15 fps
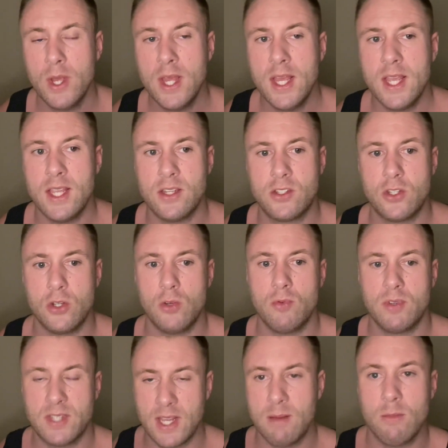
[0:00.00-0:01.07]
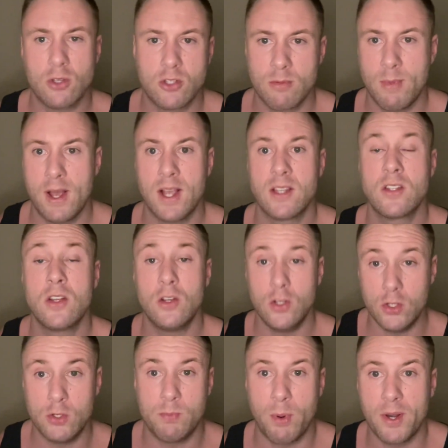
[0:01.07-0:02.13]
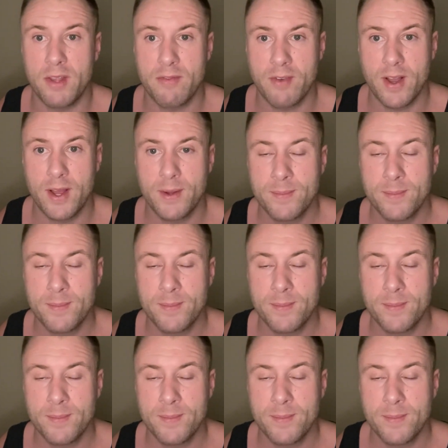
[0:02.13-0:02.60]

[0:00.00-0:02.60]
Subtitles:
is to retain muscle mass, lose body fat.